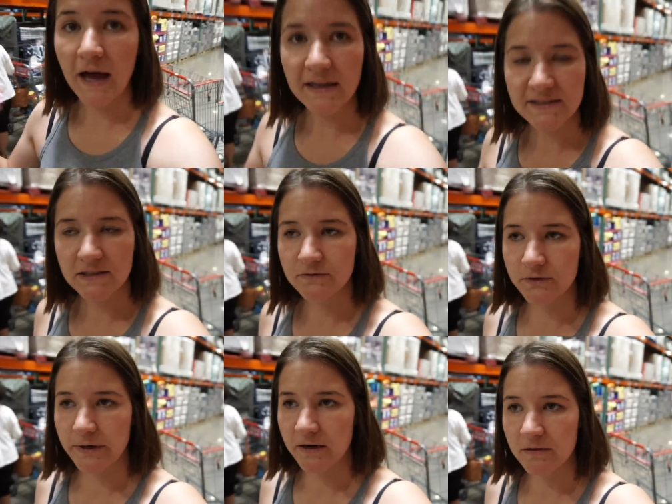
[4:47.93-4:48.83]
Last
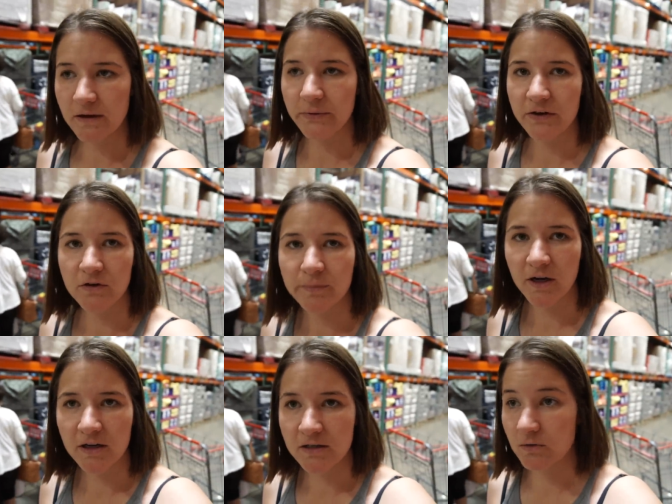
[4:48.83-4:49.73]
silverware that we ever
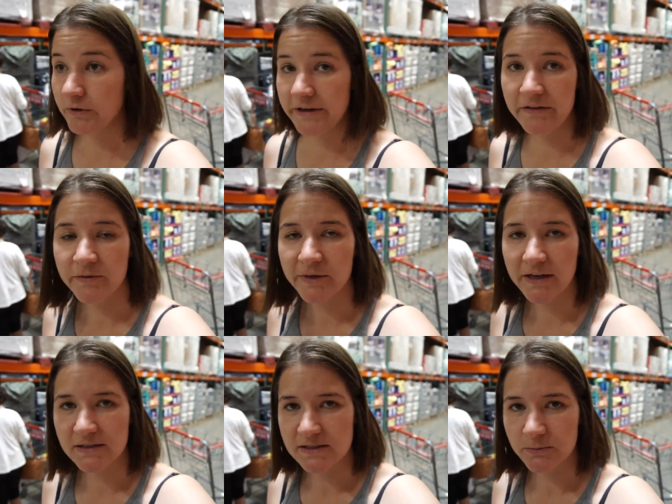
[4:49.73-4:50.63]
bought, we didn't even buy
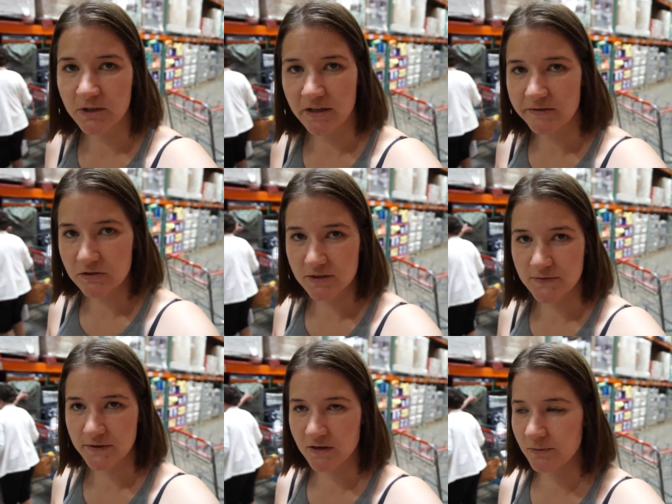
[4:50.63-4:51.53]
it. Someone gave it to us
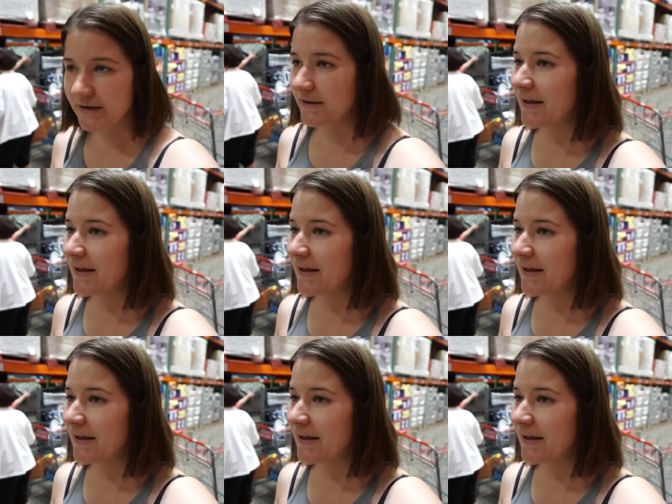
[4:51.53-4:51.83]
for our wedding.